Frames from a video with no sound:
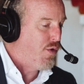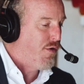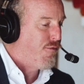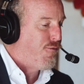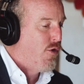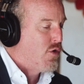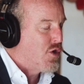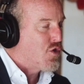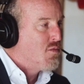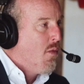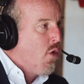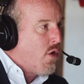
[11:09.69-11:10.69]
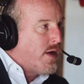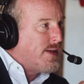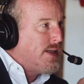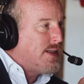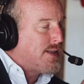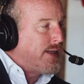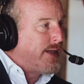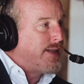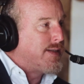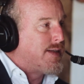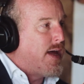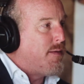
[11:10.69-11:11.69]
we were focused more on these
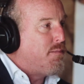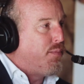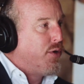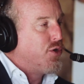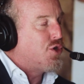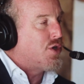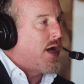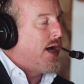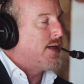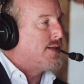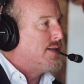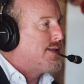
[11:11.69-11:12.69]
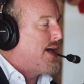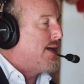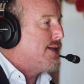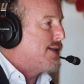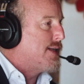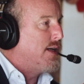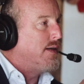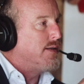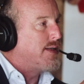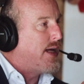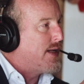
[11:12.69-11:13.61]
things that push toxins out of the cells,